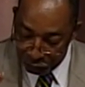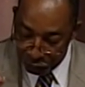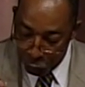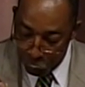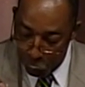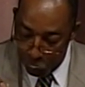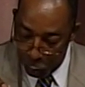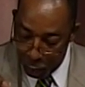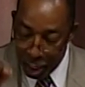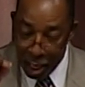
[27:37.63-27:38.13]

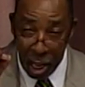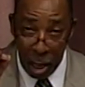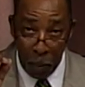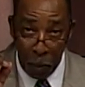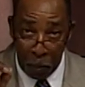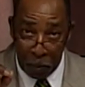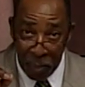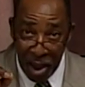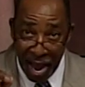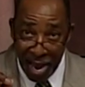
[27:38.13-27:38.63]
full
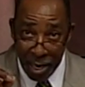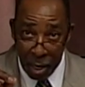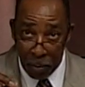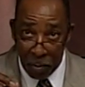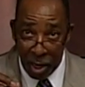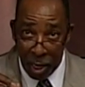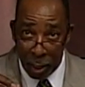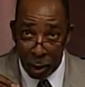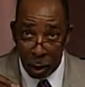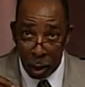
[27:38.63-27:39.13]

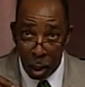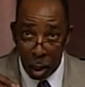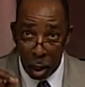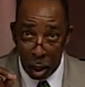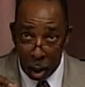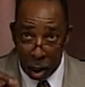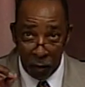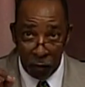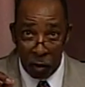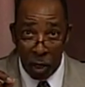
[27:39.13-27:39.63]
embodiment
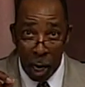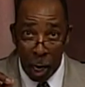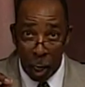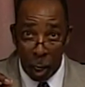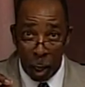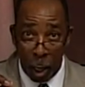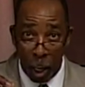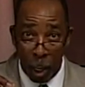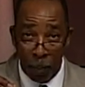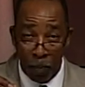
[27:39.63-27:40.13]
of
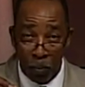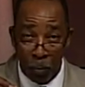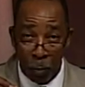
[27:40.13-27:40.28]
God.